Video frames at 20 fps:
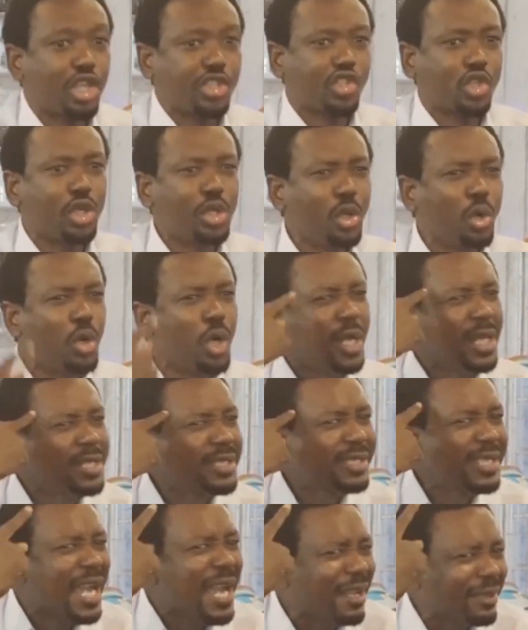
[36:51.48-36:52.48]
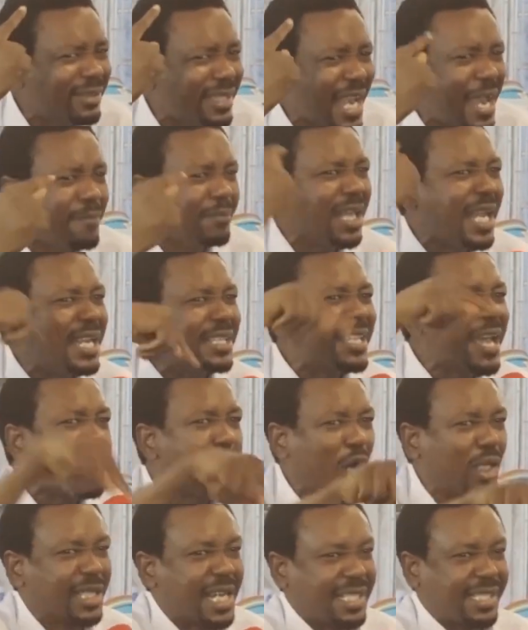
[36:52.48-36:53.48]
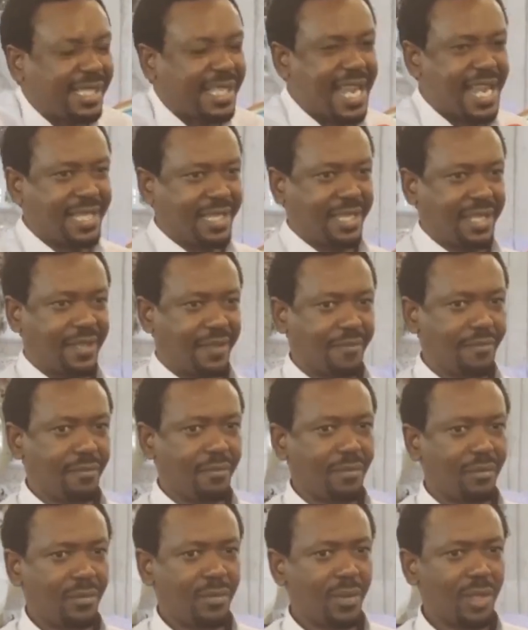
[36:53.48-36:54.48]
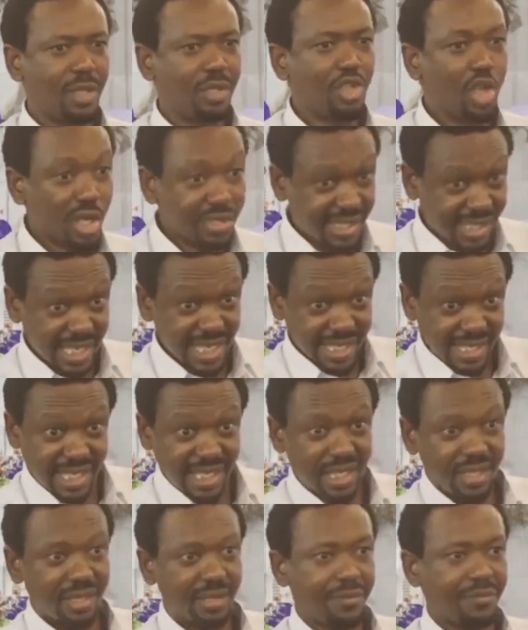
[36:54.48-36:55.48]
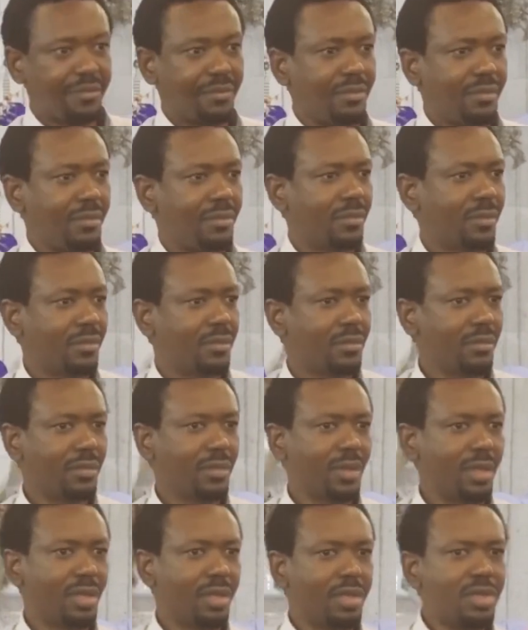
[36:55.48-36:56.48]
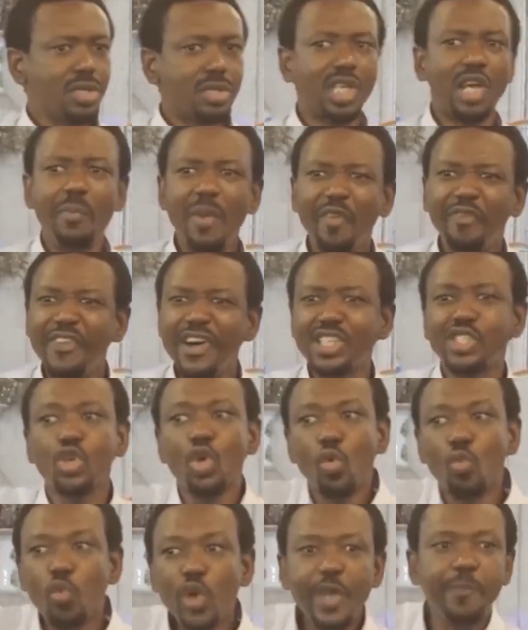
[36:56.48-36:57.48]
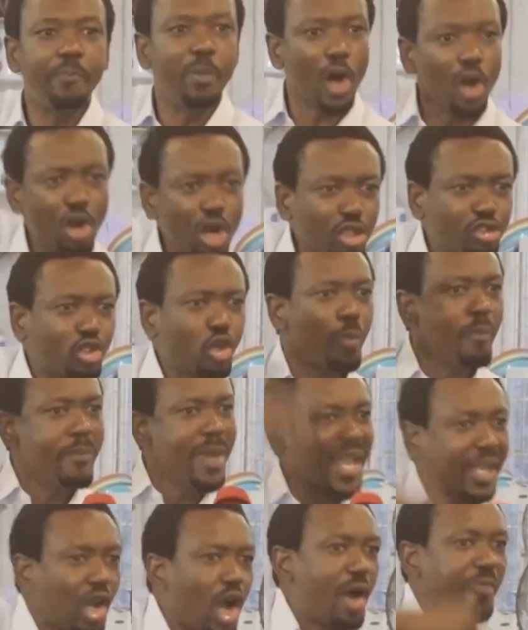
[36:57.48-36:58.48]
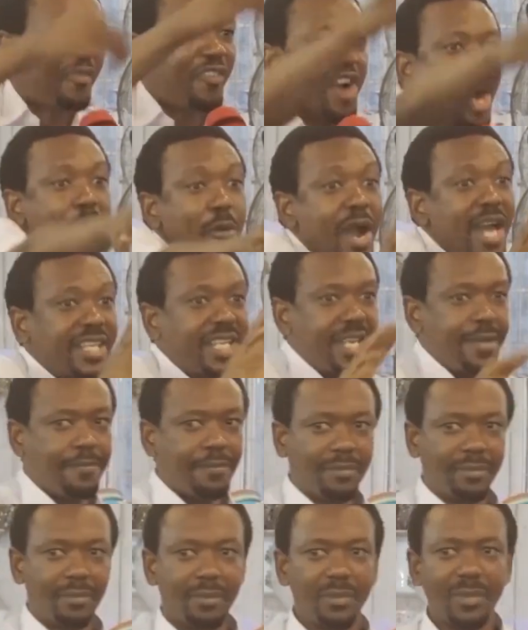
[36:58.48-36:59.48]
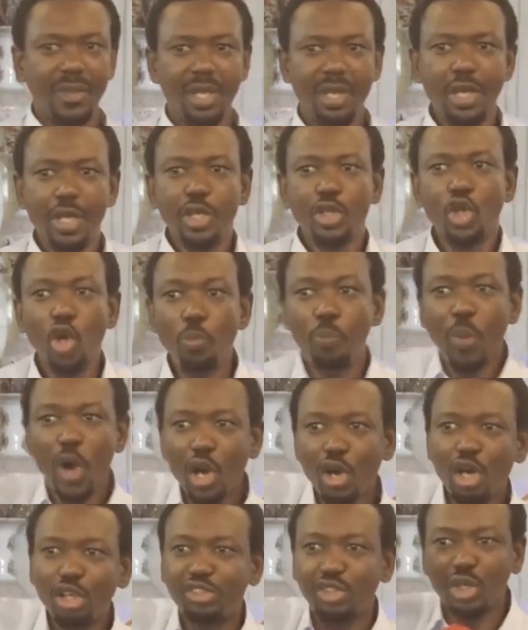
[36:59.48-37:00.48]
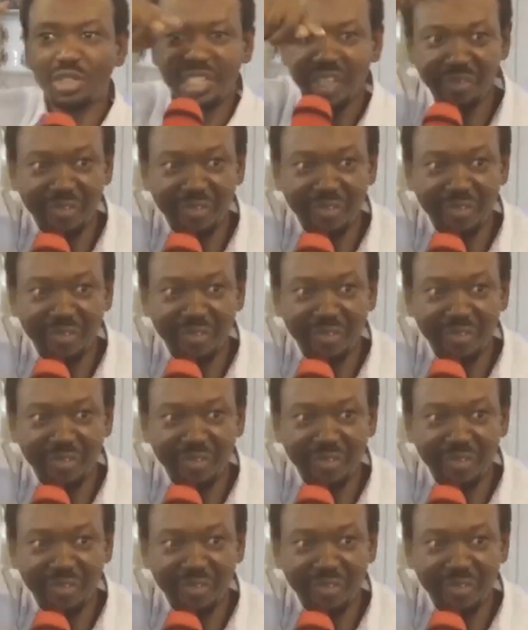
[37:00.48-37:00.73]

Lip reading: close to you. Tell them, let them understand your season. Some of us, we borrow to make up for our name. You borrow to